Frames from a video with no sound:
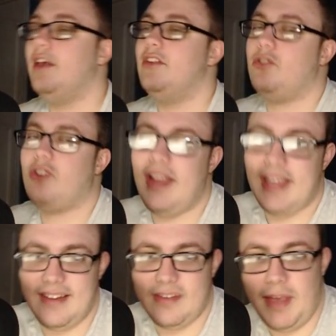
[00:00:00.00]
So try
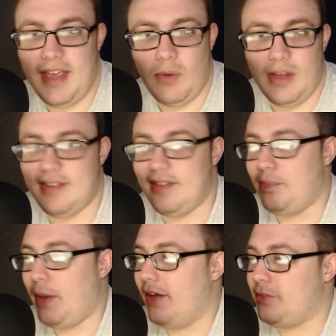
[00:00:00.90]
and get as many wins
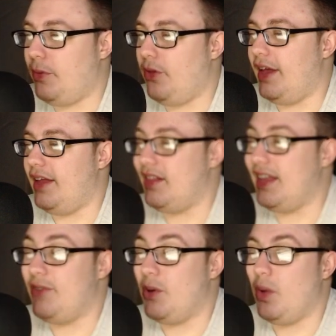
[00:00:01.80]
as possible and
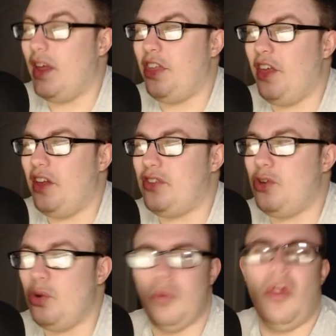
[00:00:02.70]
leave it with
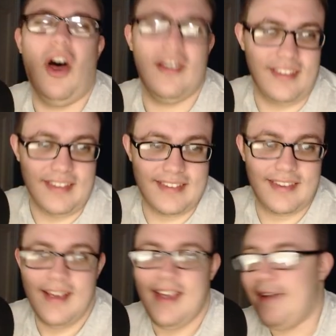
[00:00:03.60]
2
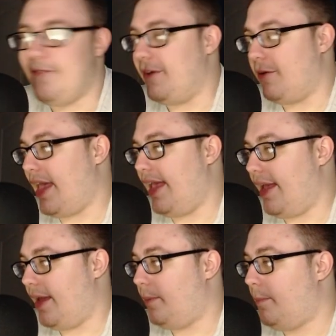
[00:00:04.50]
losses if you
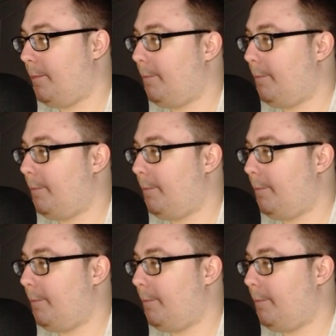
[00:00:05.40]
can.